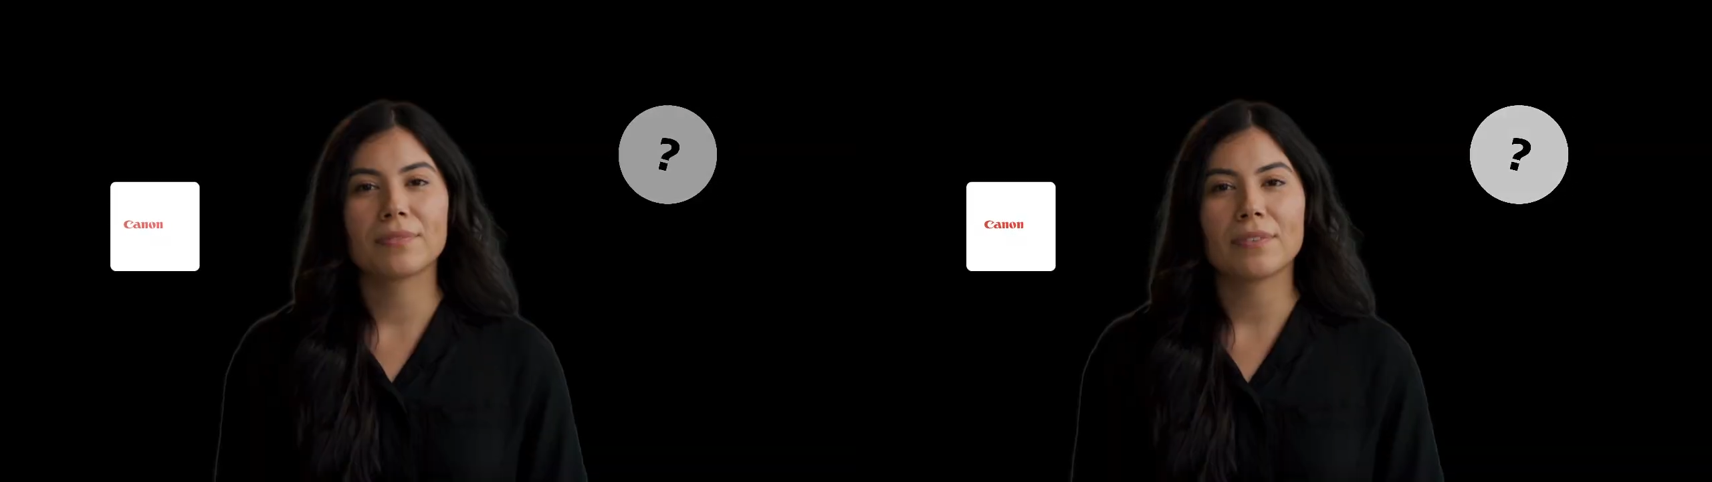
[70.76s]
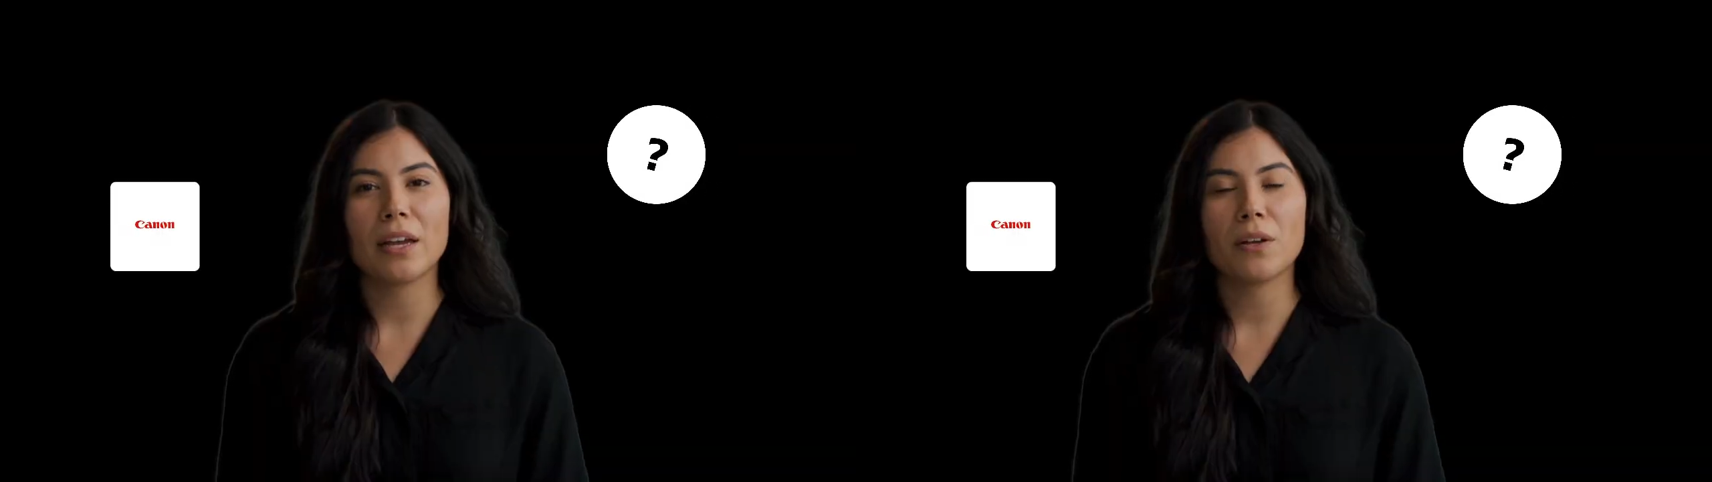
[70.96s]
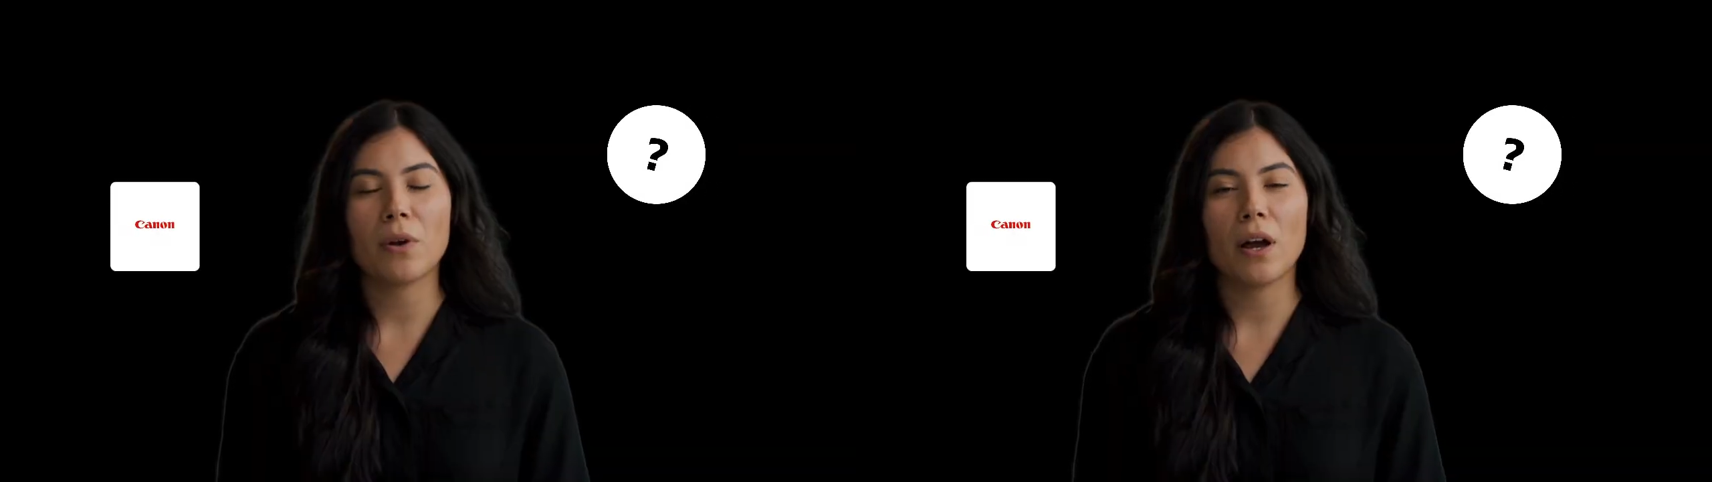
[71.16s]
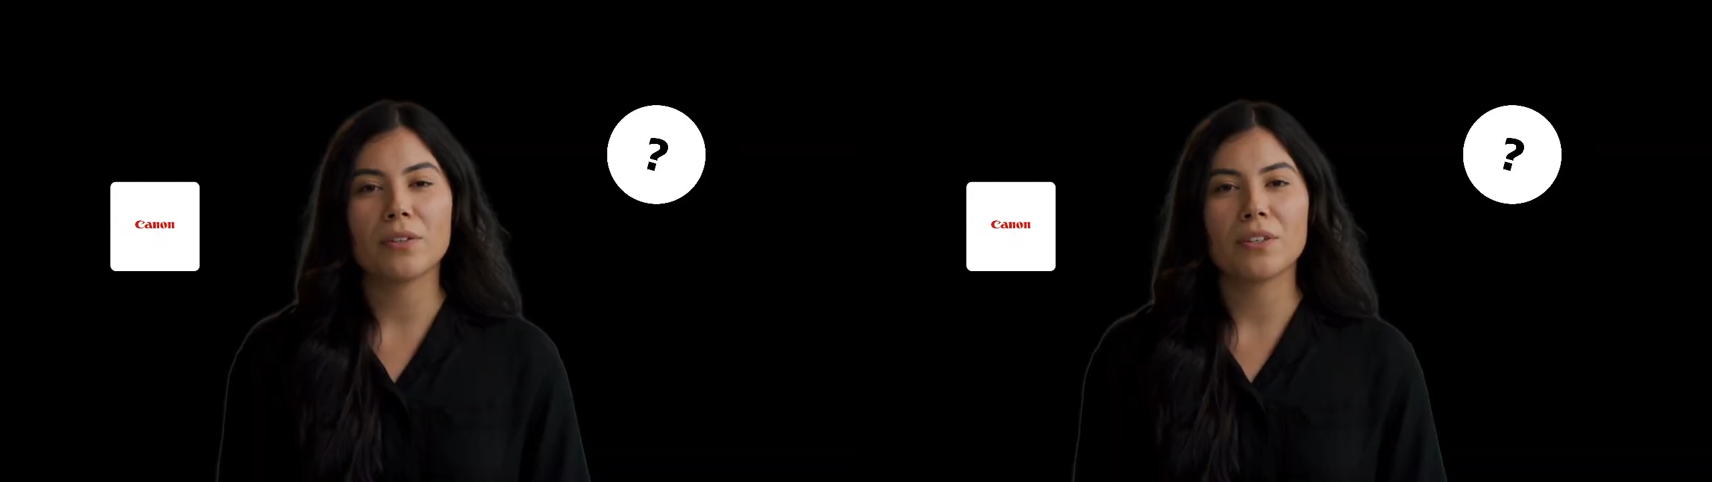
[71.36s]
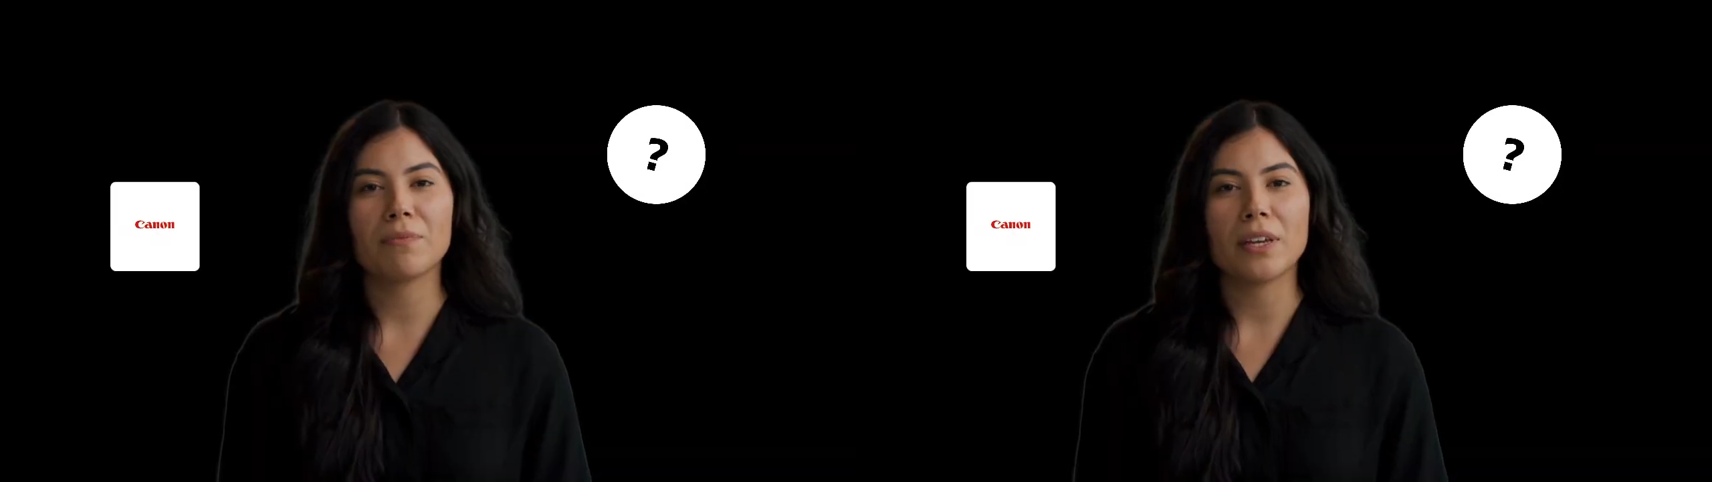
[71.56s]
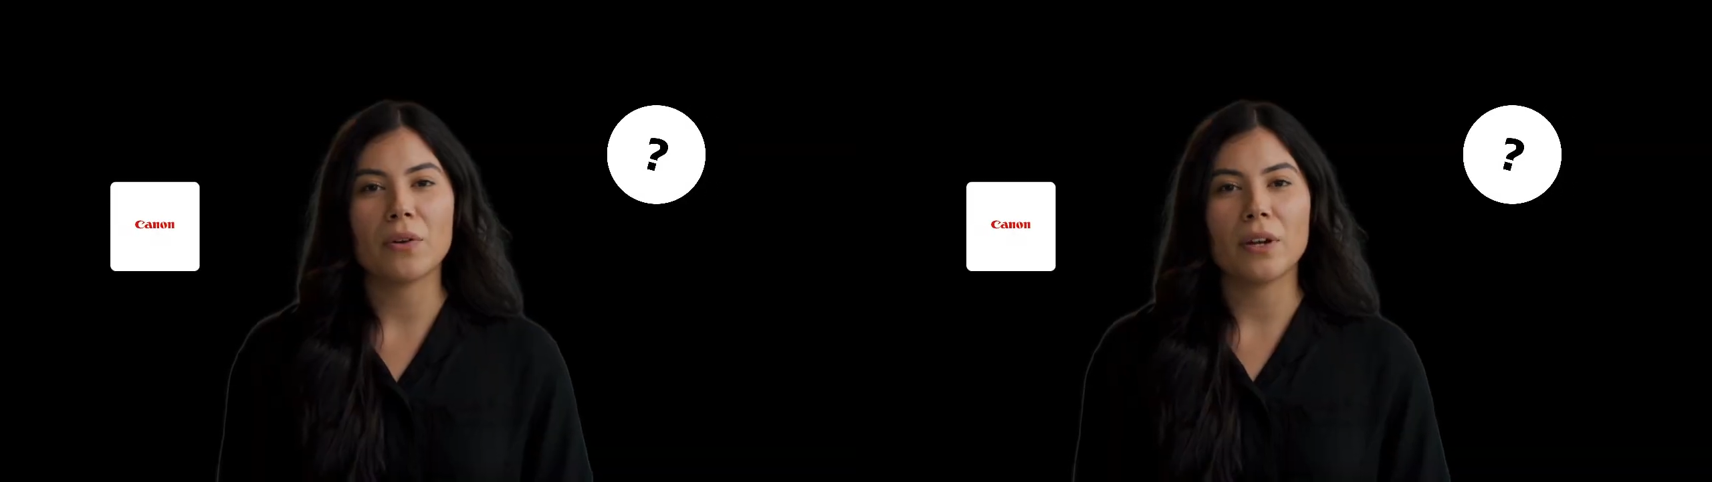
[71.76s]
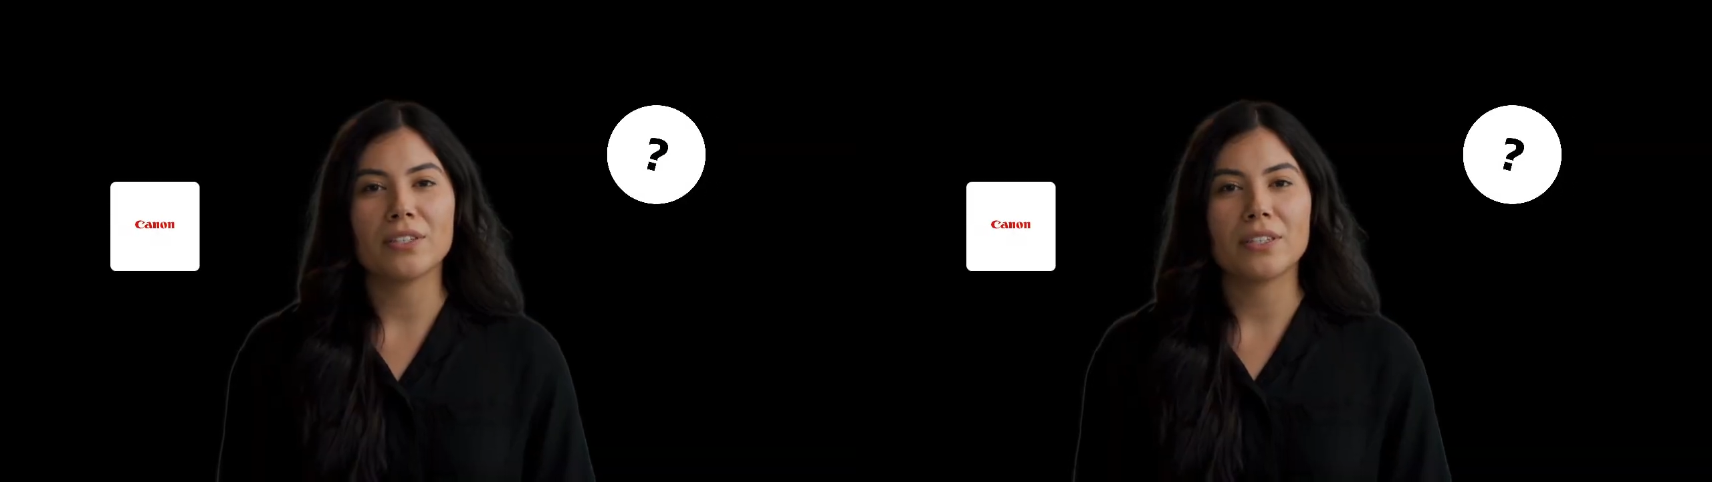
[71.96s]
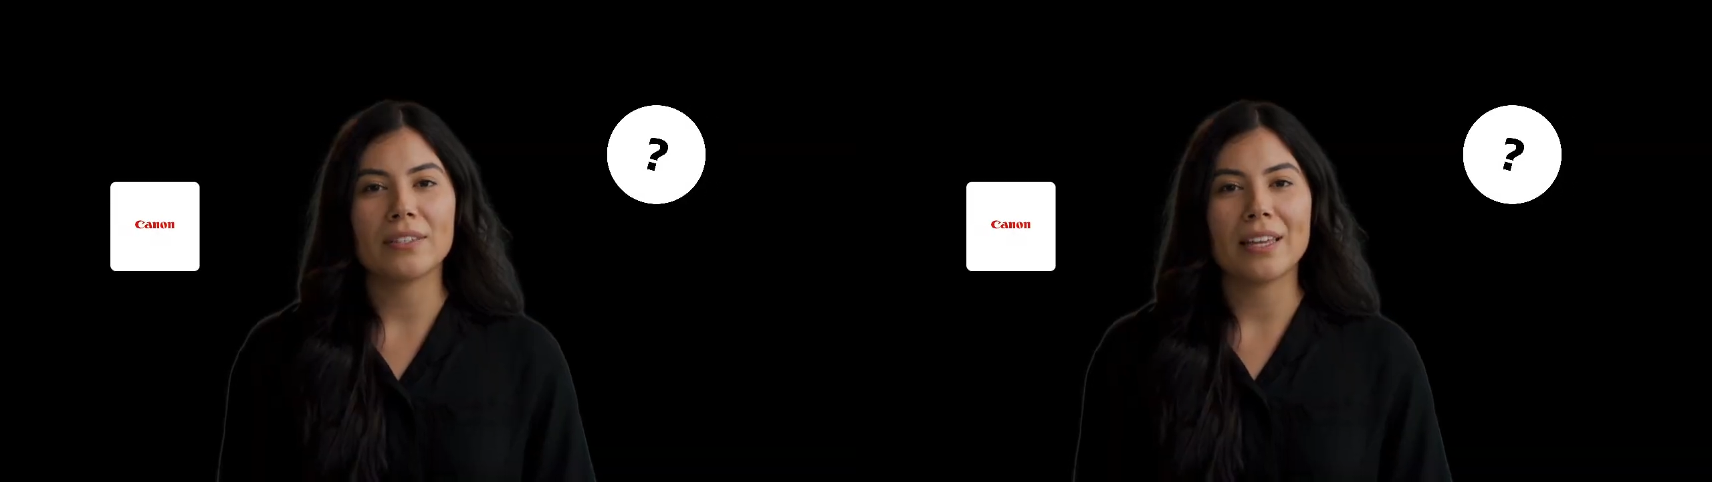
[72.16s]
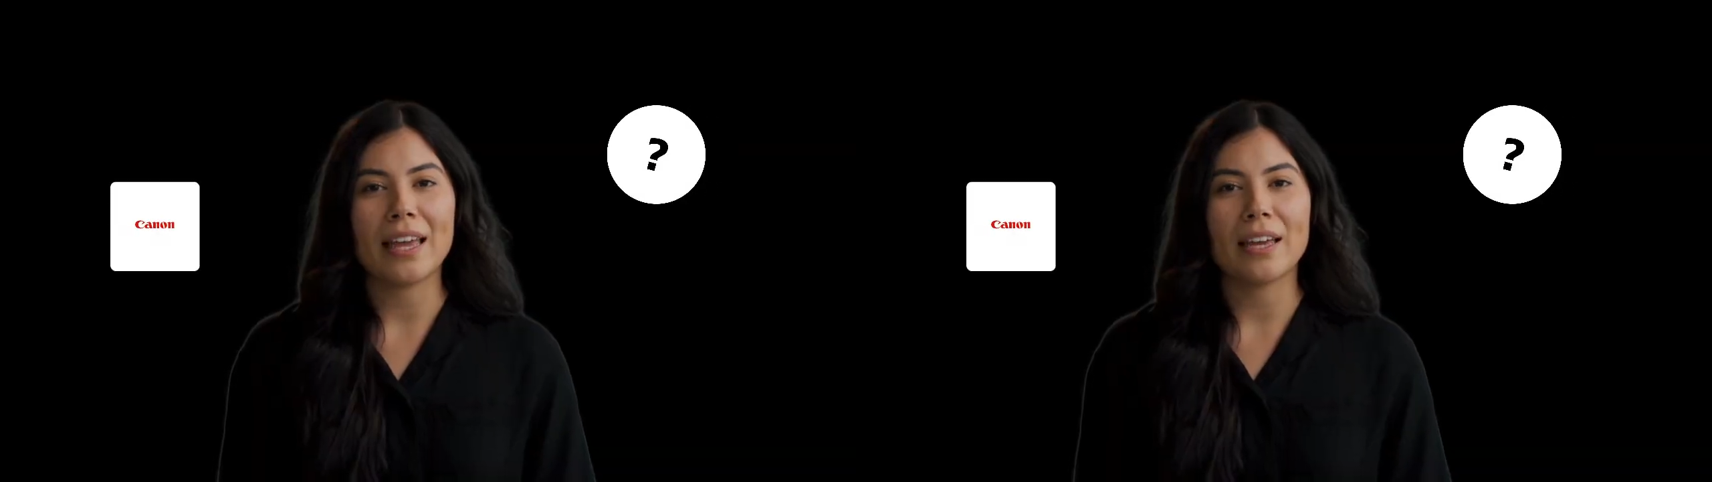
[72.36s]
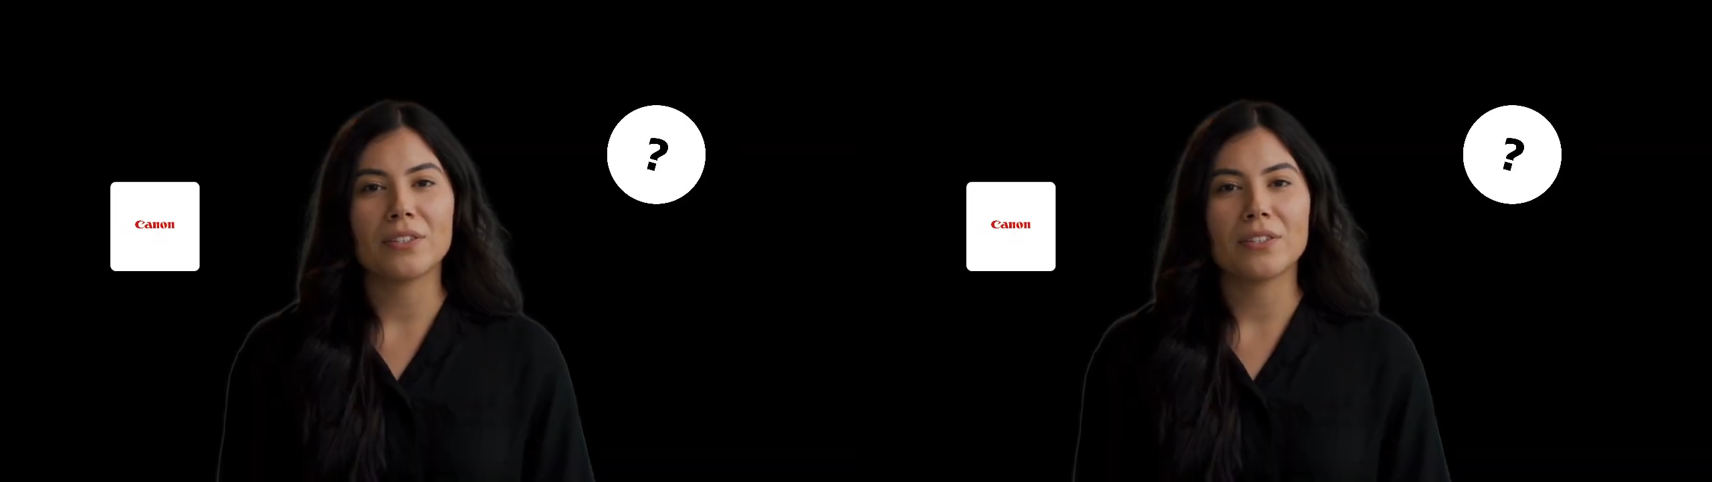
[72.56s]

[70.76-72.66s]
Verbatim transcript: There you will also find questions and